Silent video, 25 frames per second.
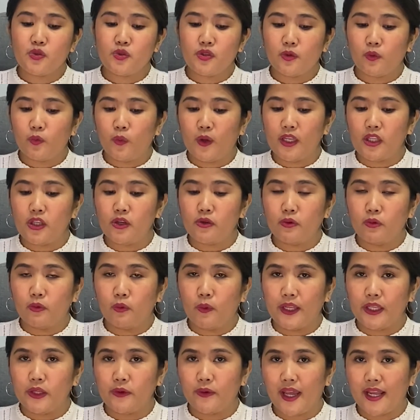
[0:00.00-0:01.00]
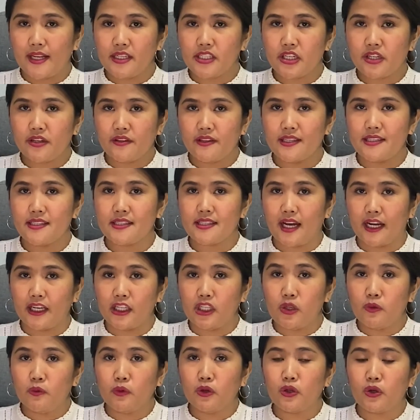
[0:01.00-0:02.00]
when you enter this
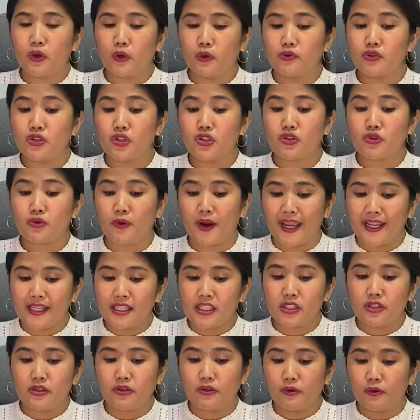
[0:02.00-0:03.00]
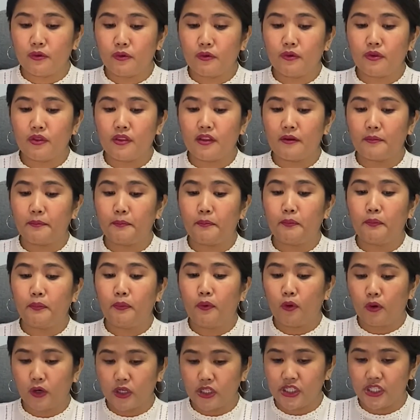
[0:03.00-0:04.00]
site, you will go straight to the
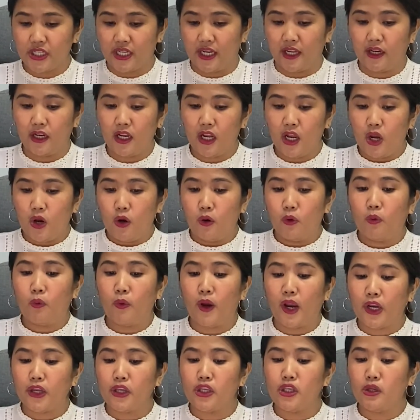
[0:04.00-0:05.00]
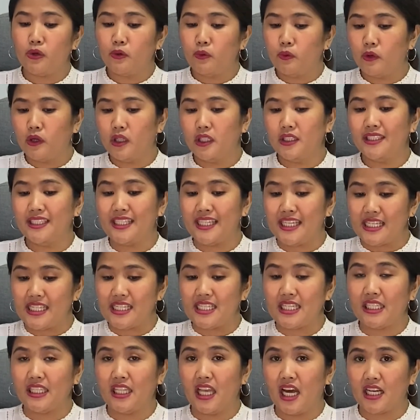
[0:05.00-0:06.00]
portion where you will need
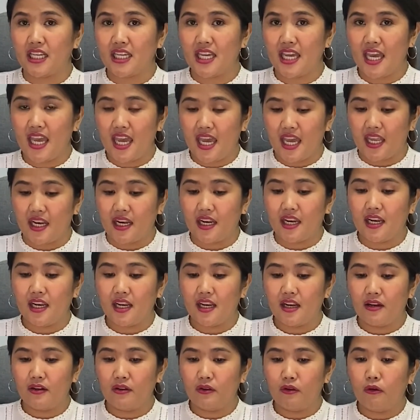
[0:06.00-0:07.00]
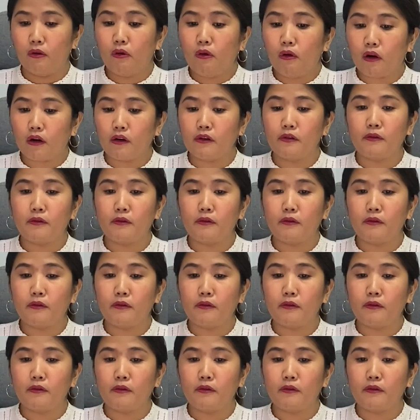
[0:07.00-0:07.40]
to log in or